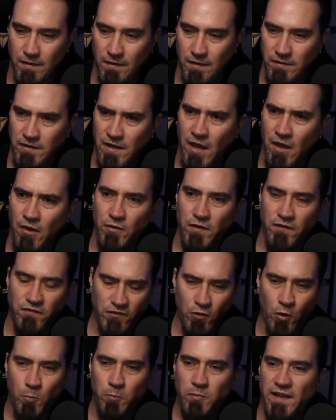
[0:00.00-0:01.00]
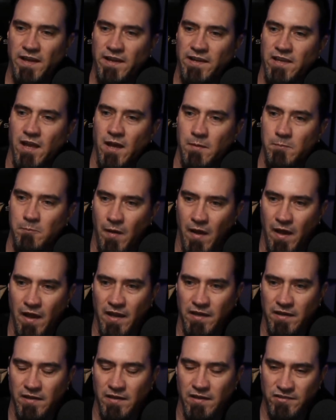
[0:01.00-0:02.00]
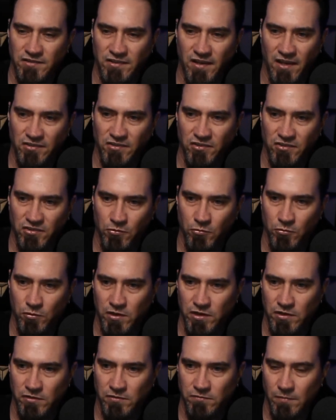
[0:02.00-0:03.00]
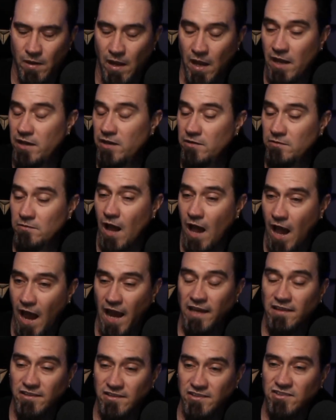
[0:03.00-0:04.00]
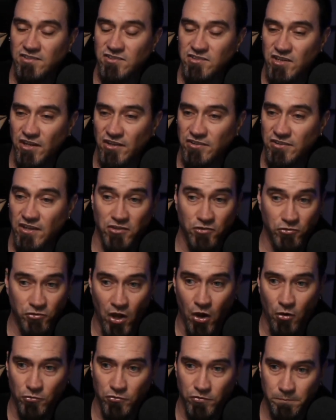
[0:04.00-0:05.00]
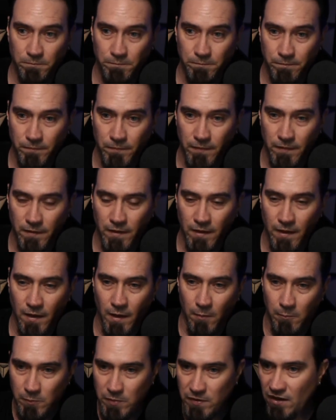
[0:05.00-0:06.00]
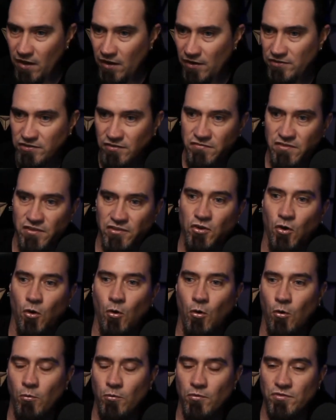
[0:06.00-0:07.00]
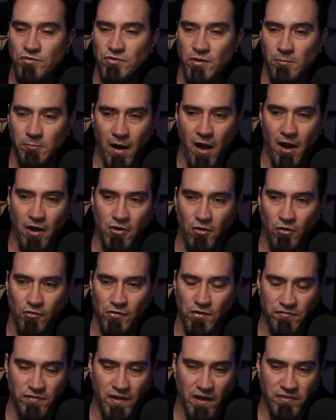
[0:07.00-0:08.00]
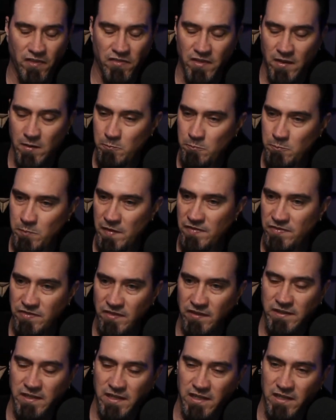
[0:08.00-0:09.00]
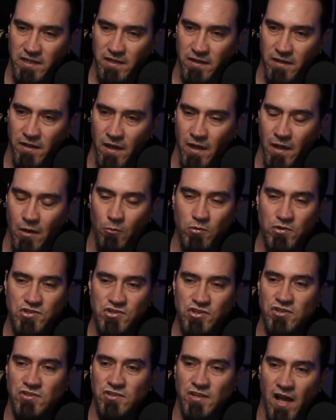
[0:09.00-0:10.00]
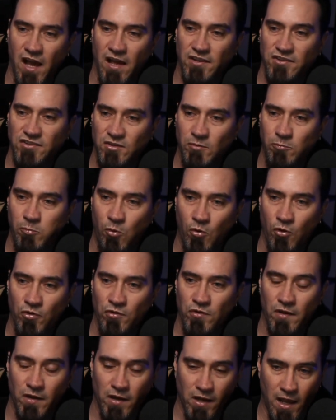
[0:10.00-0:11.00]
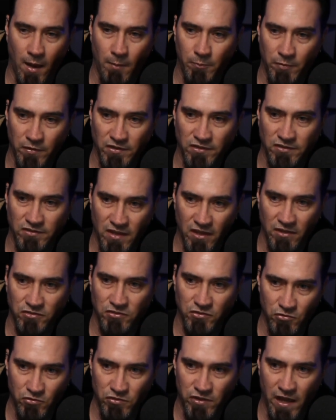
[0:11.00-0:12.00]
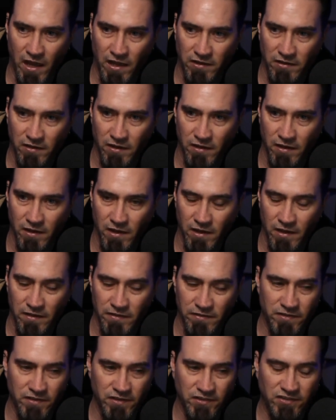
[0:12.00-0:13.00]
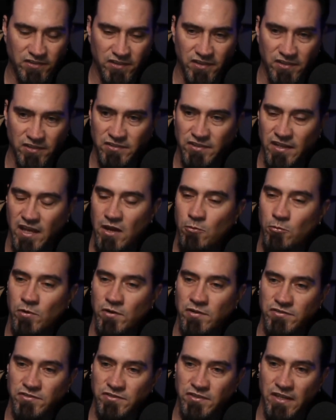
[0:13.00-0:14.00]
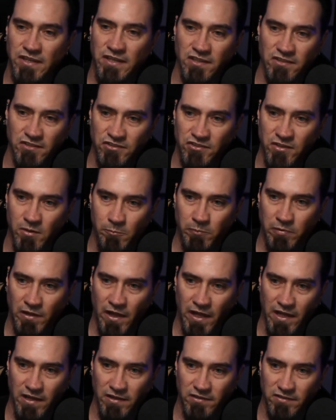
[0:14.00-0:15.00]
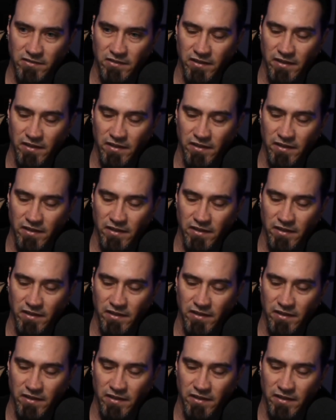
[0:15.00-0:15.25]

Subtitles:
Now, if you are planning on buying Assassin's Creed, I highly suggest that you don't. Because of this whole debacle, the fact that they bent the knee, we should not support companies that do that. This is a ridiculous complaint,